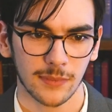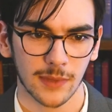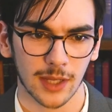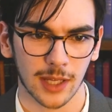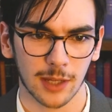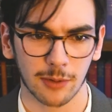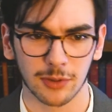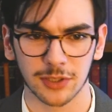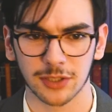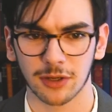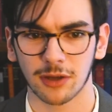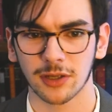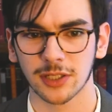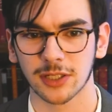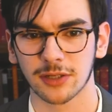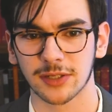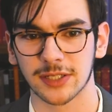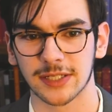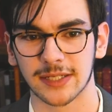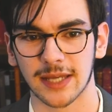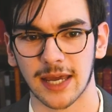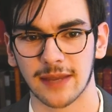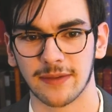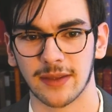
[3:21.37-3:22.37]
It was also
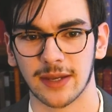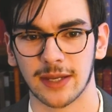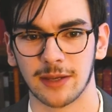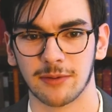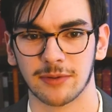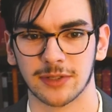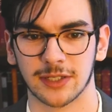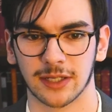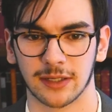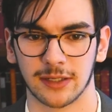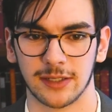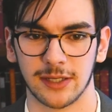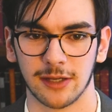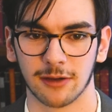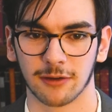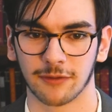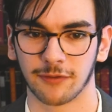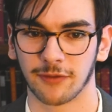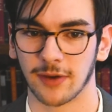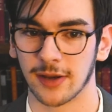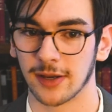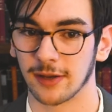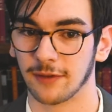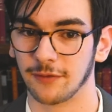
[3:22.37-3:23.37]
said that he was a dear
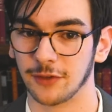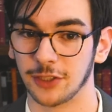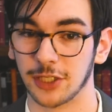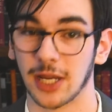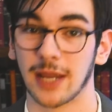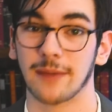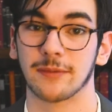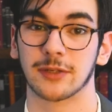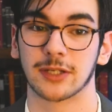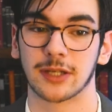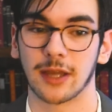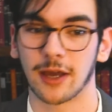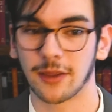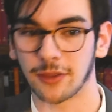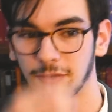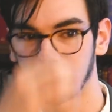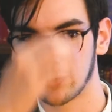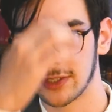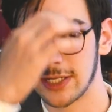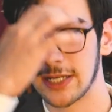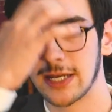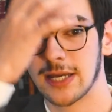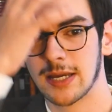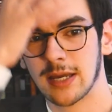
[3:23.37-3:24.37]
friend of James
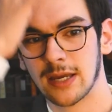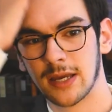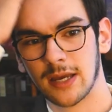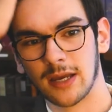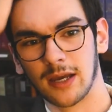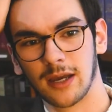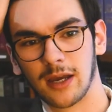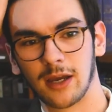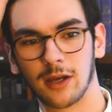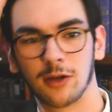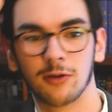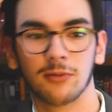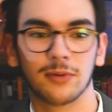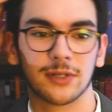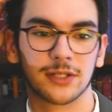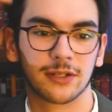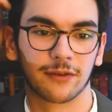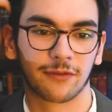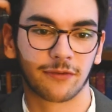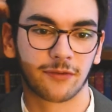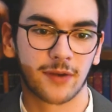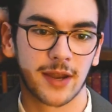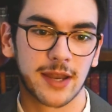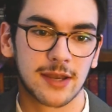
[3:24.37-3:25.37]
Guthrie, who is a
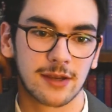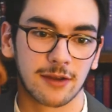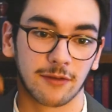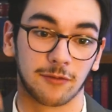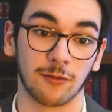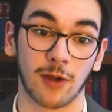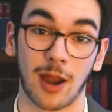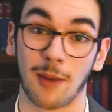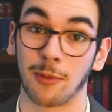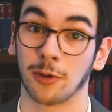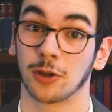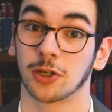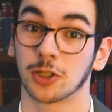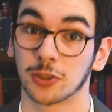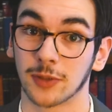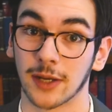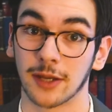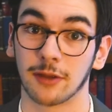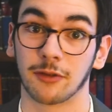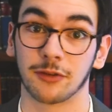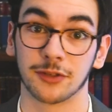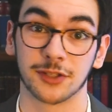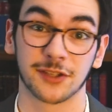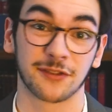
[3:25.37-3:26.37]
friend of Robert
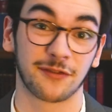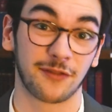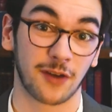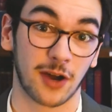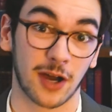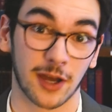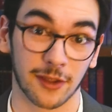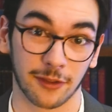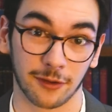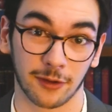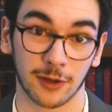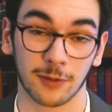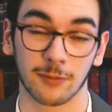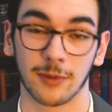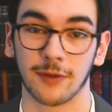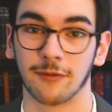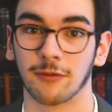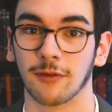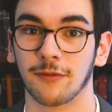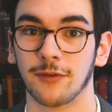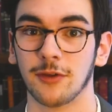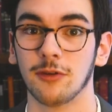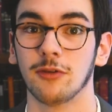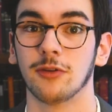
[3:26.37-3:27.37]
Traill's father, and we've
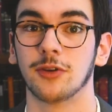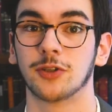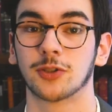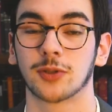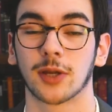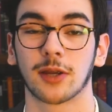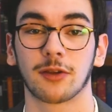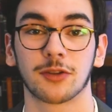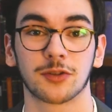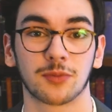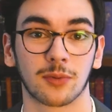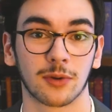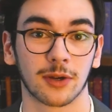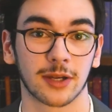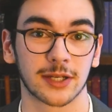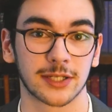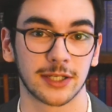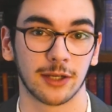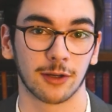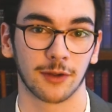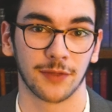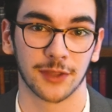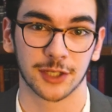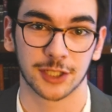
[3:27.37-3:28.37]
reviewed Traill's works
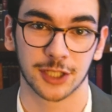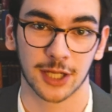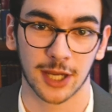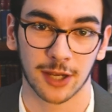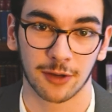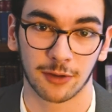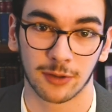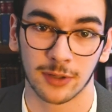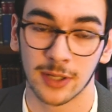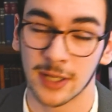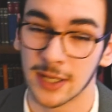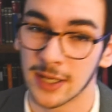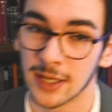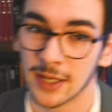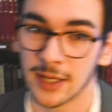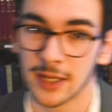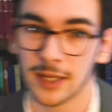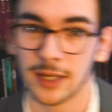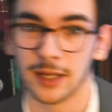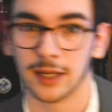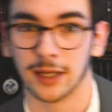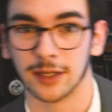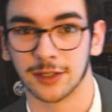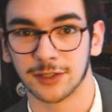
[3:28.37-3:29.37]
here on the channel,
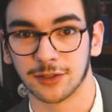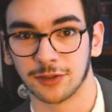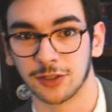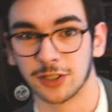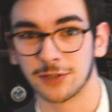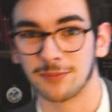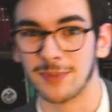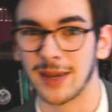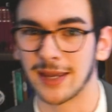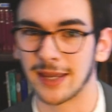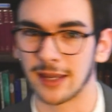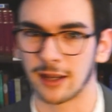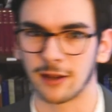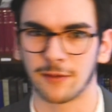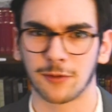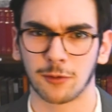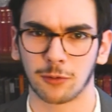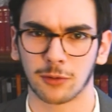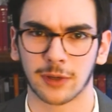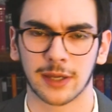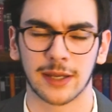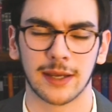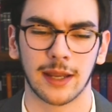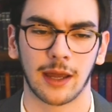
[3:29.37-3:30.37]
so just making a
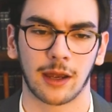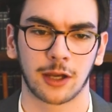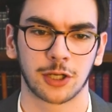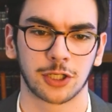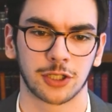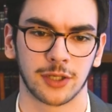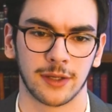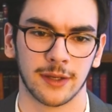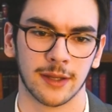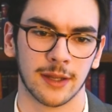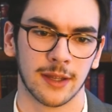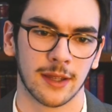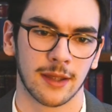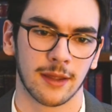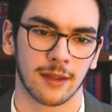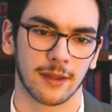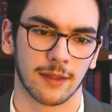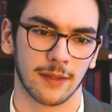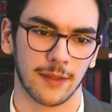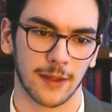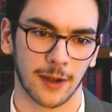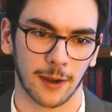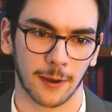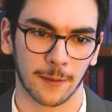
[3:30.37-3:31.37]
little connection
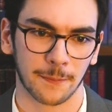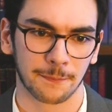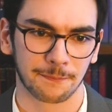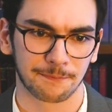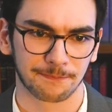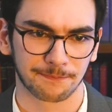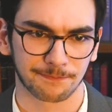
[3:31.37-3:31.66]
there.